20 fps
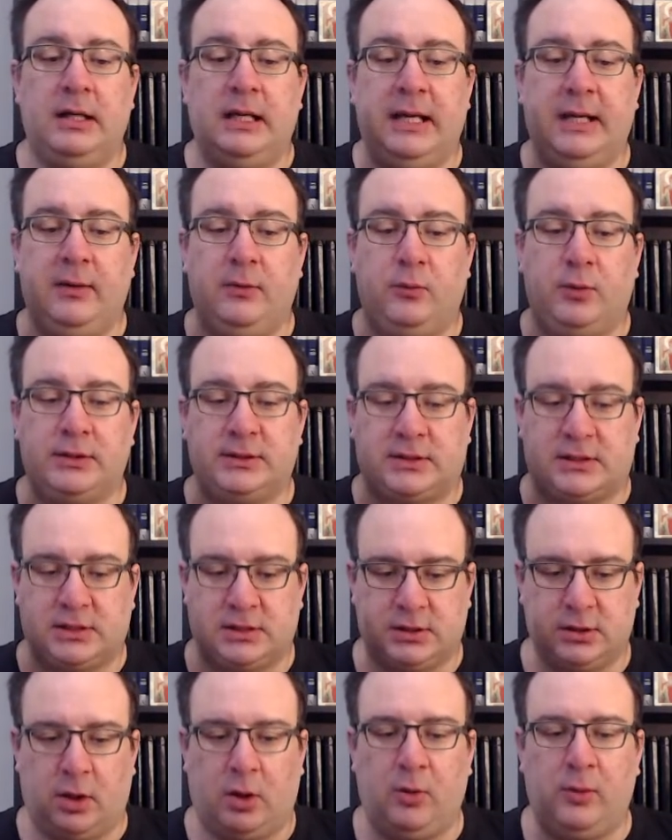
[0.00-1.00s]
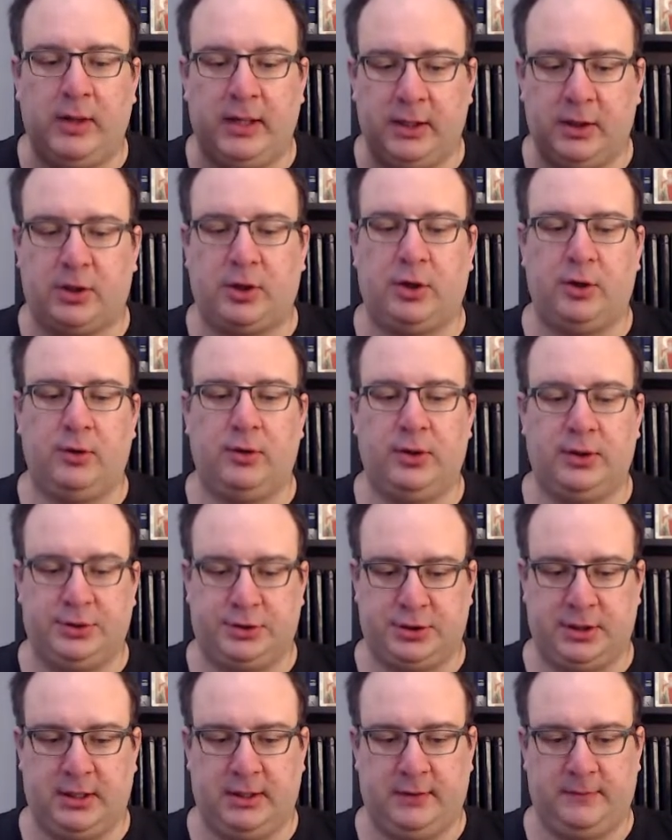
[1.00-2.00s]
it was so
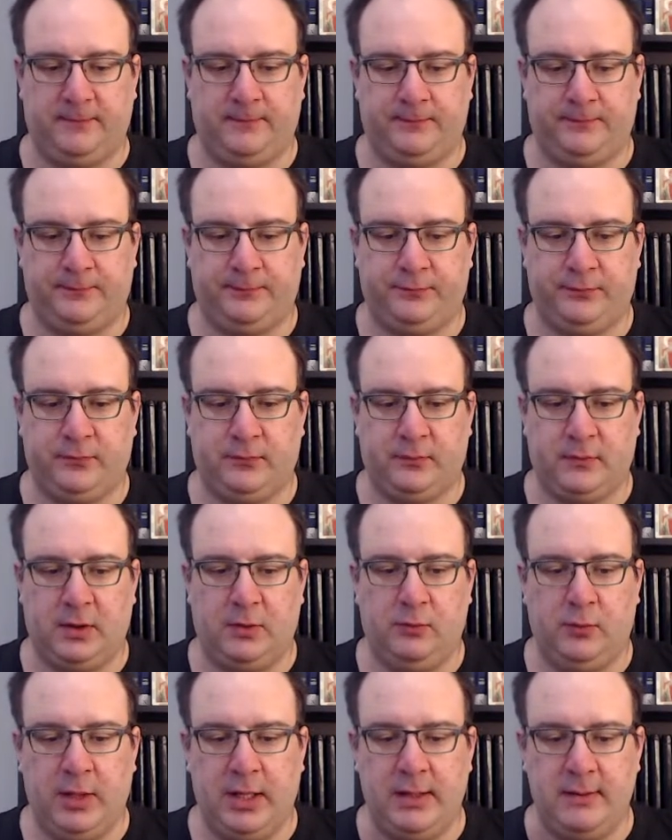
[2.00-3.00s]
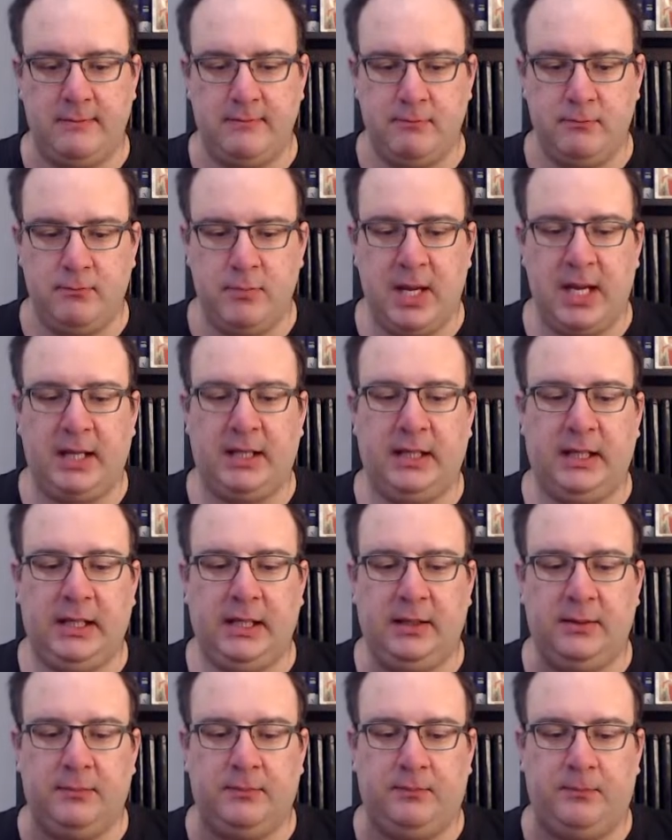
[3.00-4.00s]
encouraging when
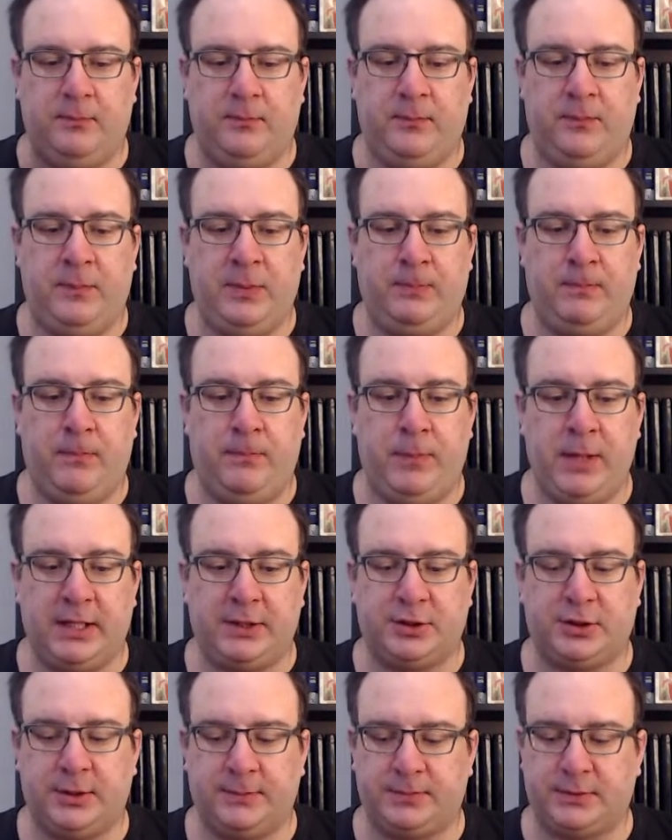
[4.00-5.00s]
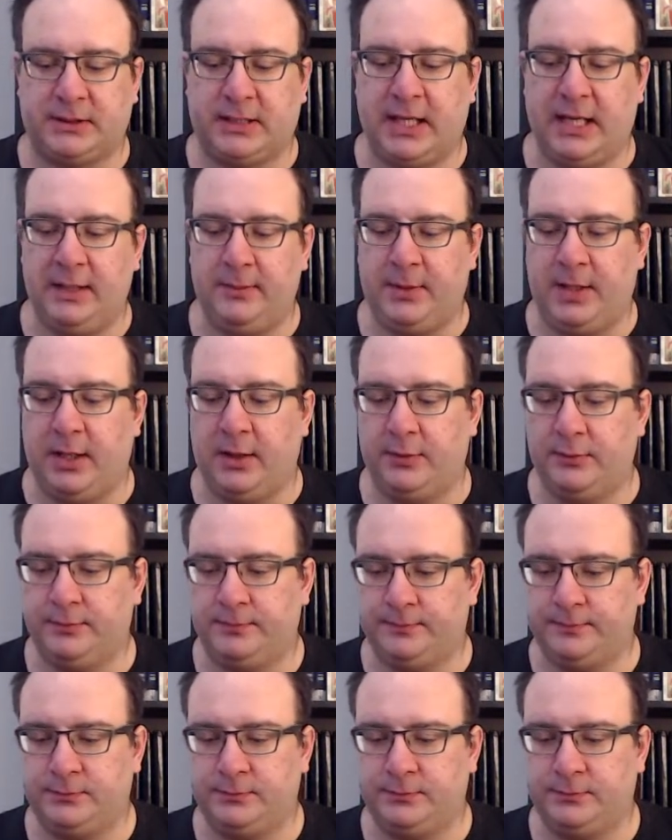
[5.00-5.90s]
many bishops came out